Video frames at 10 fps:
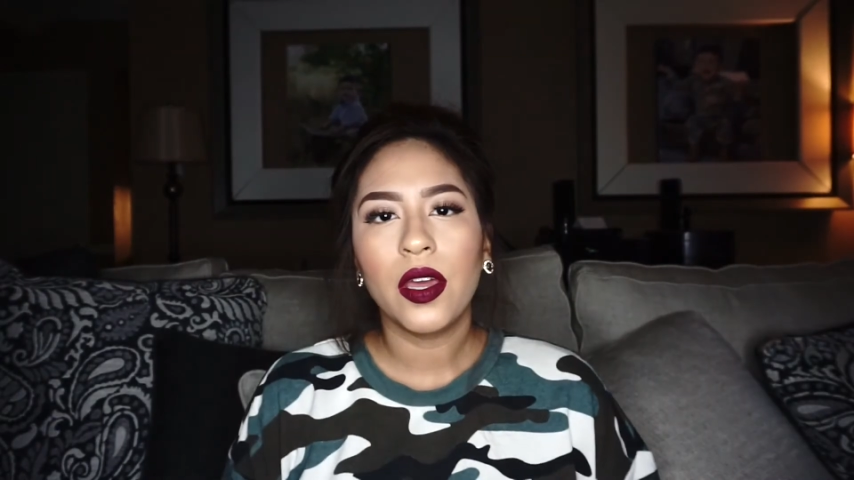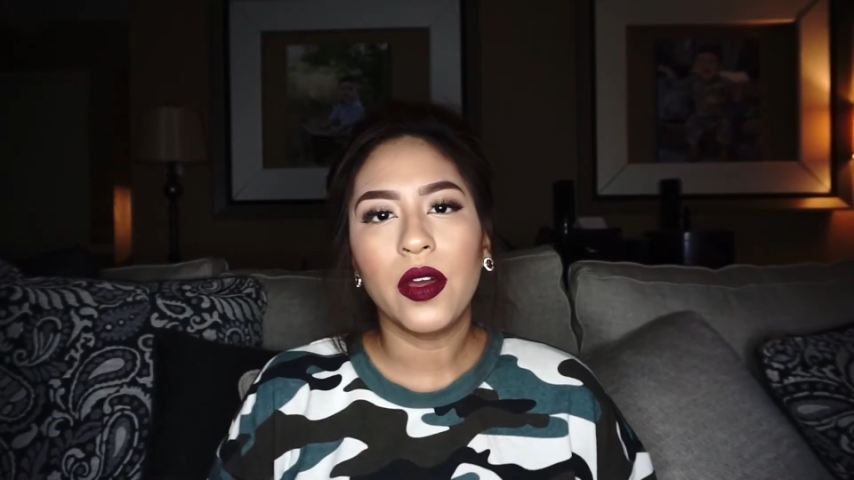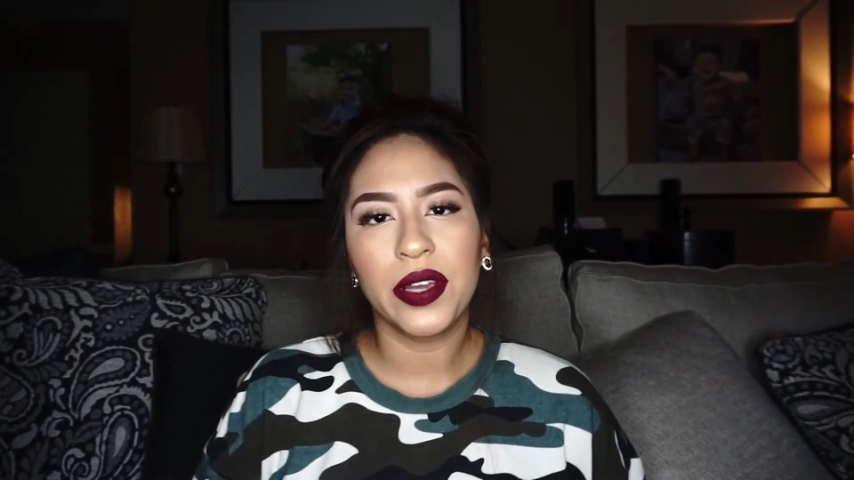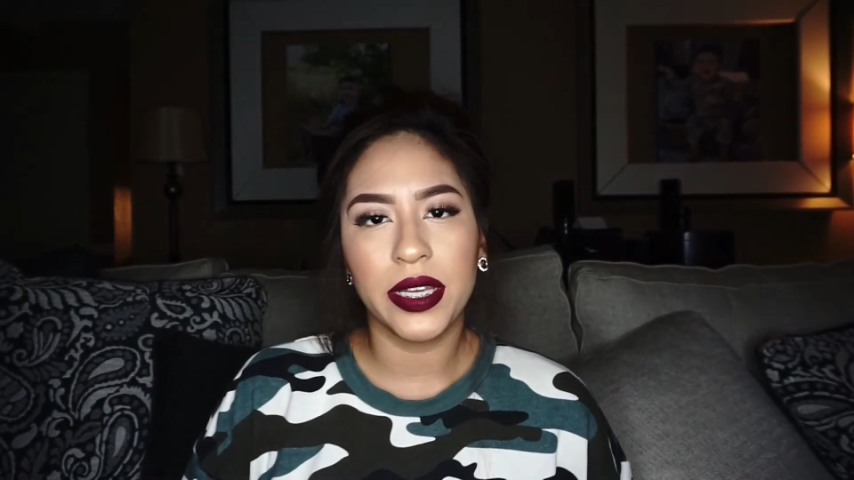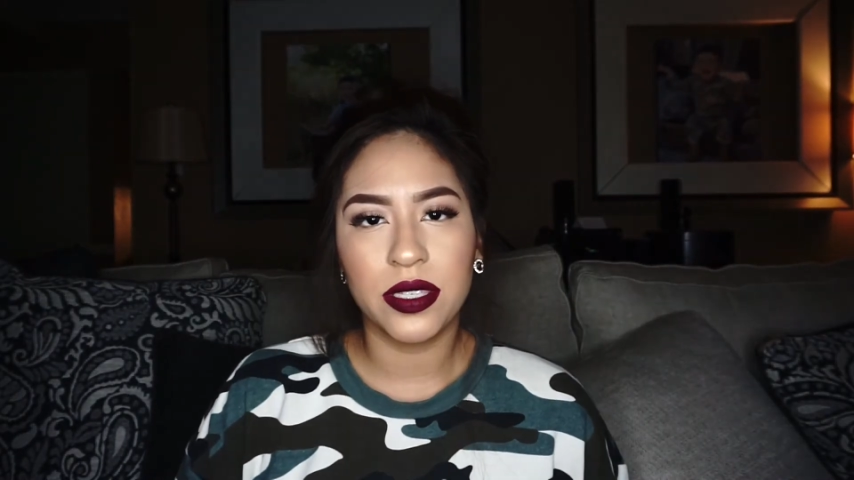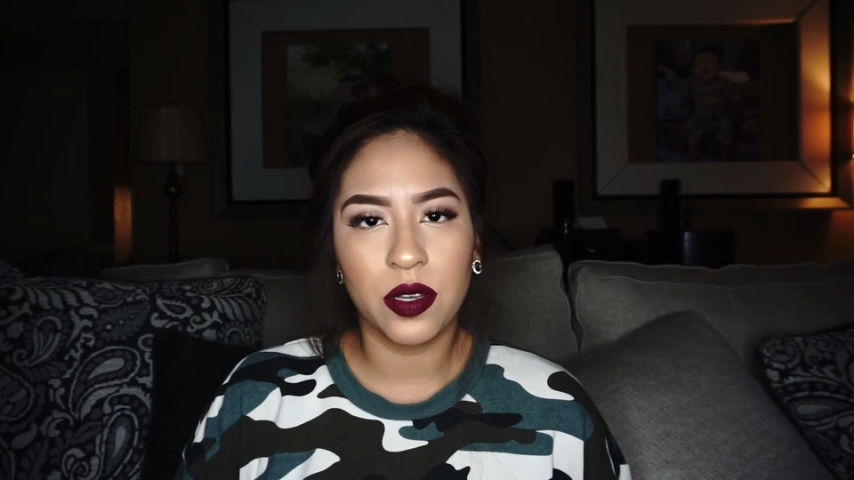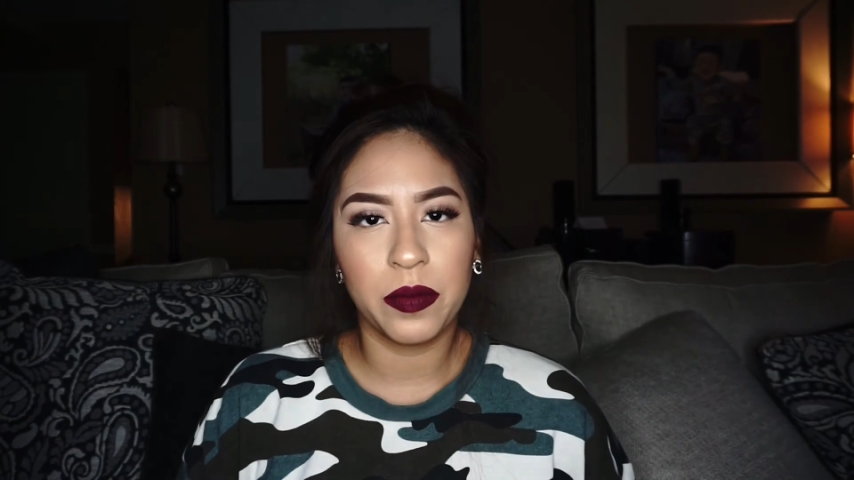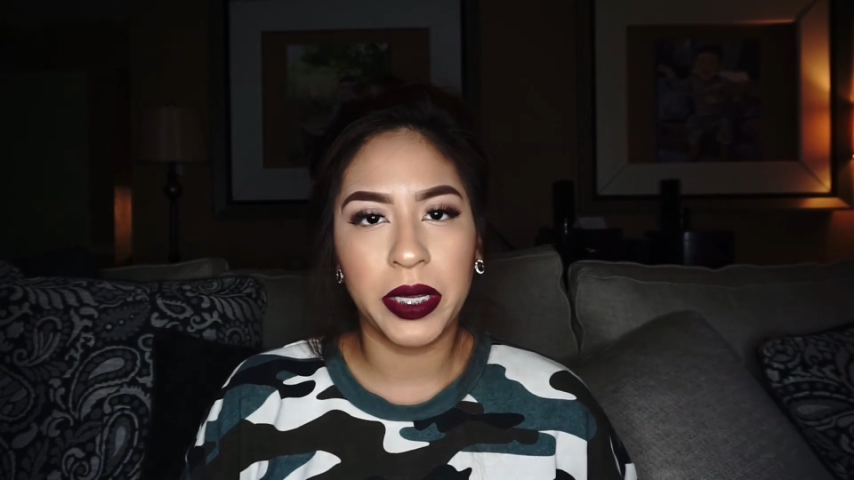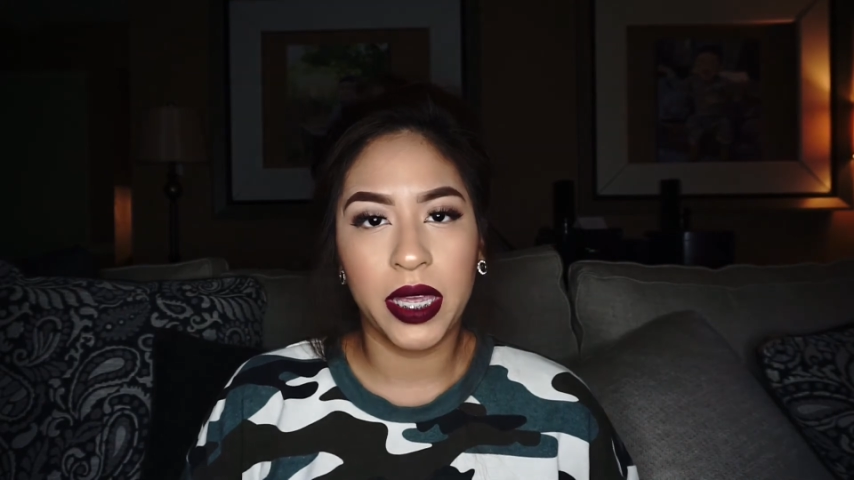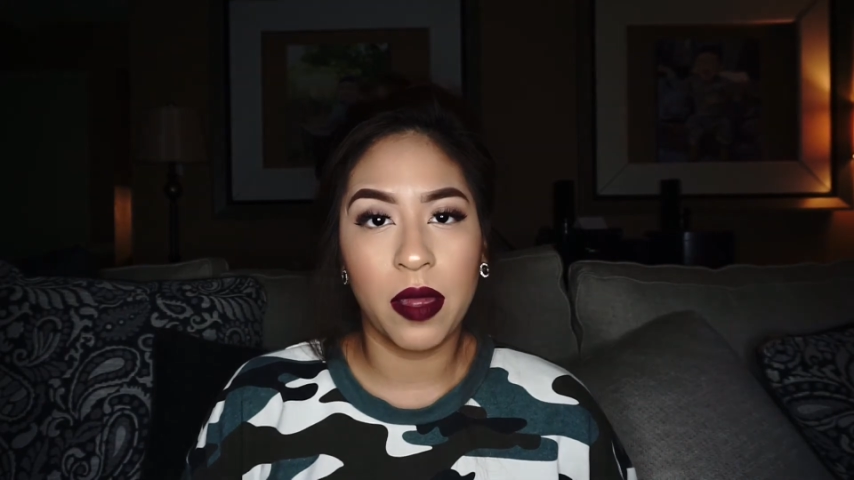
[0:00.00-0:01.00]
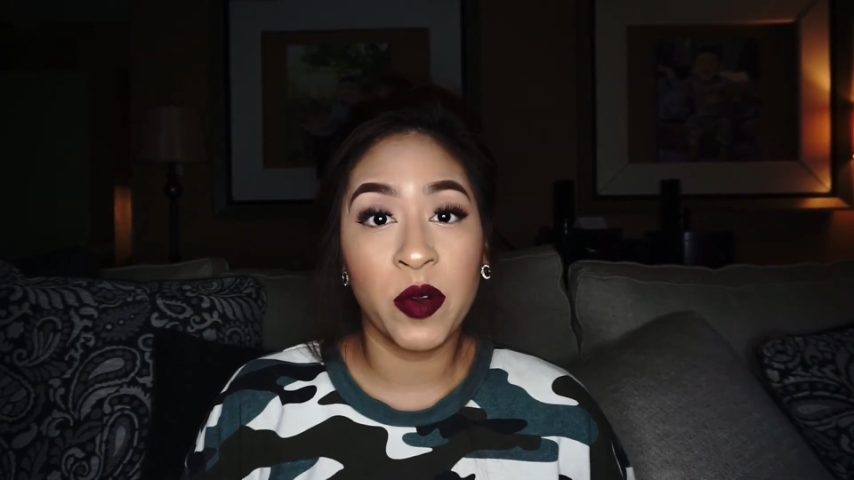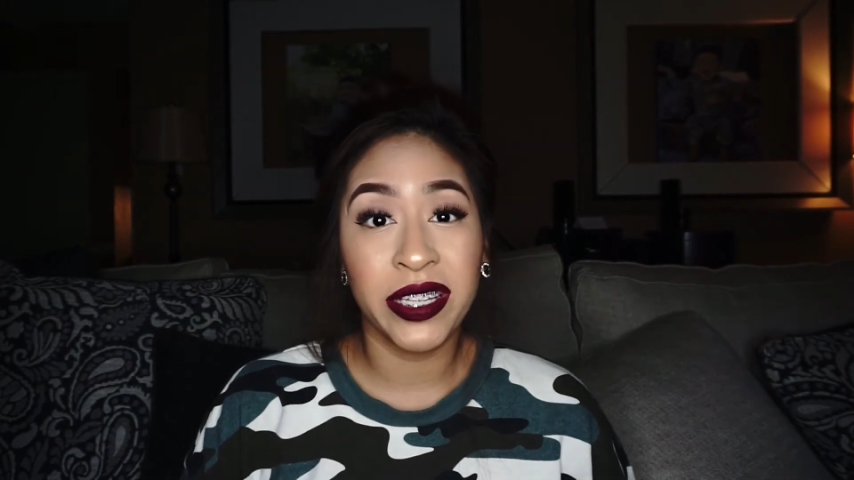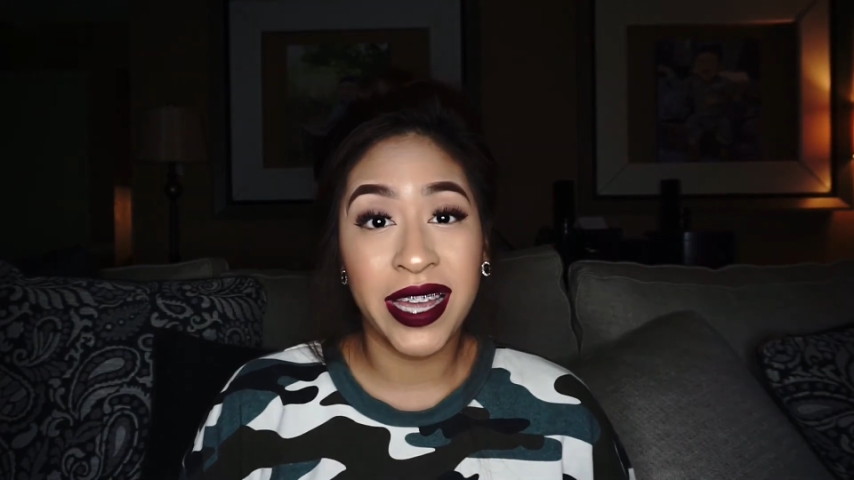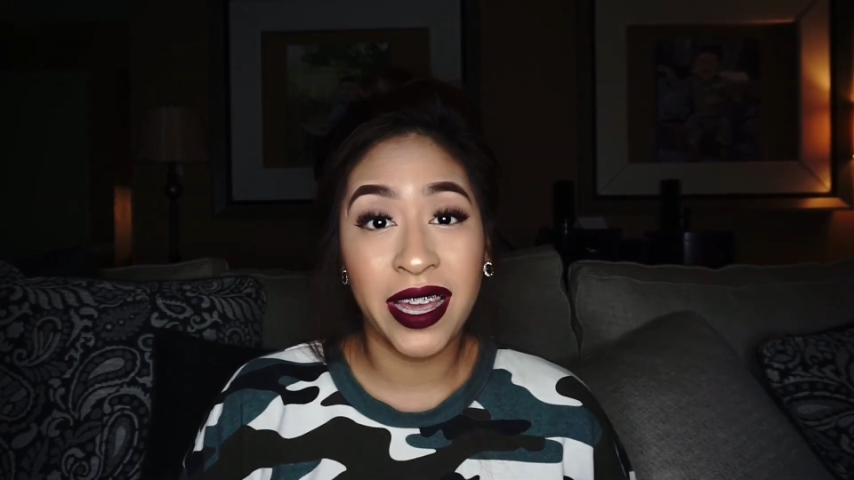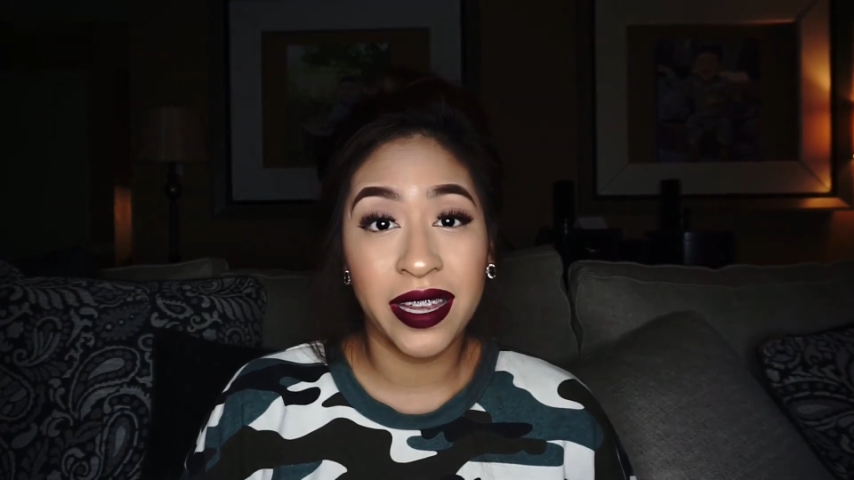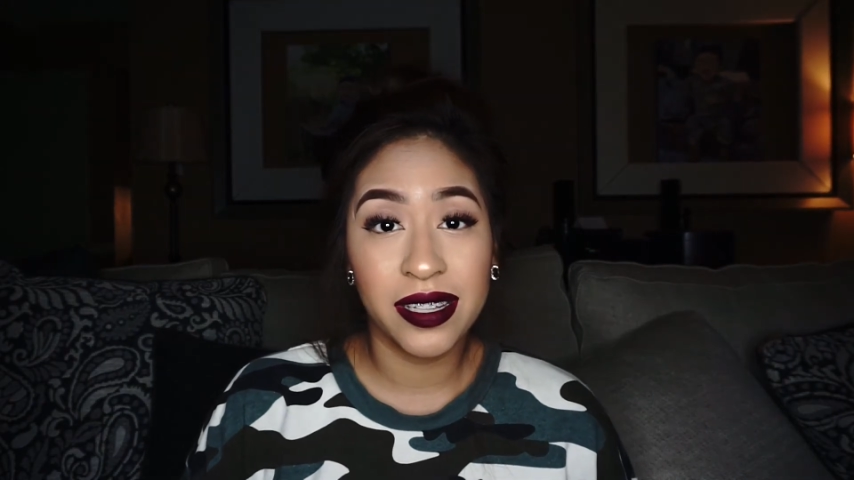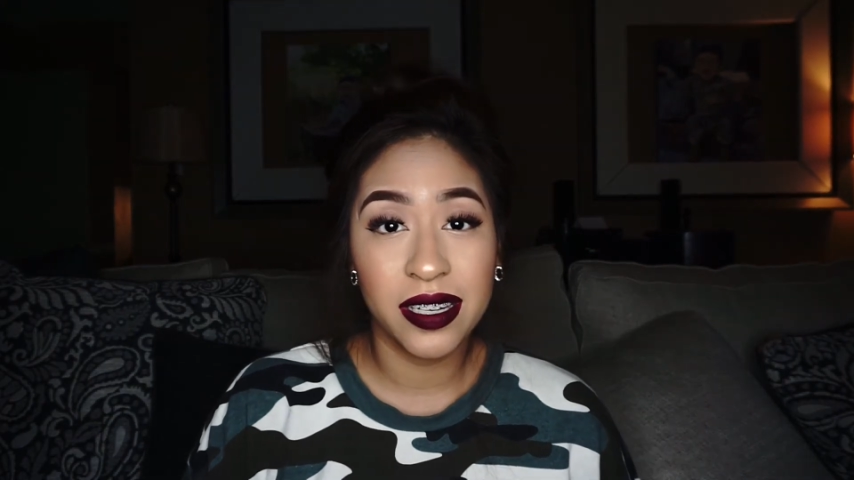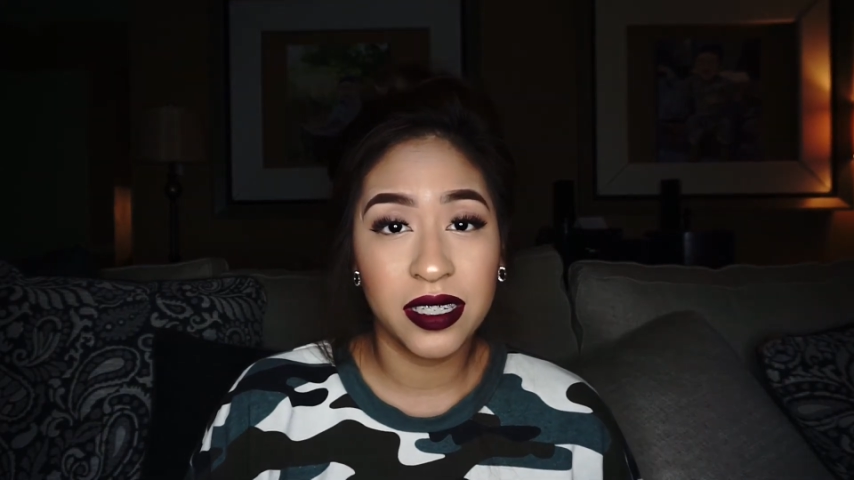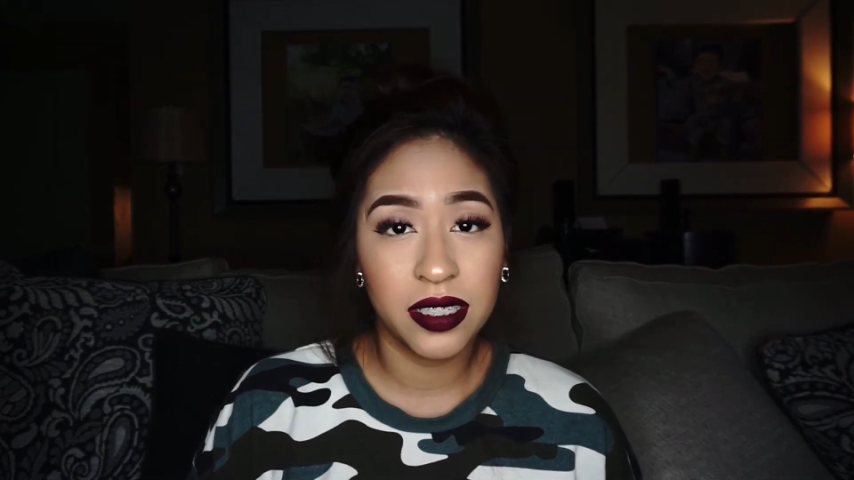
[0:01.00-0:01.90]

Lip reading: Okay, so my camera died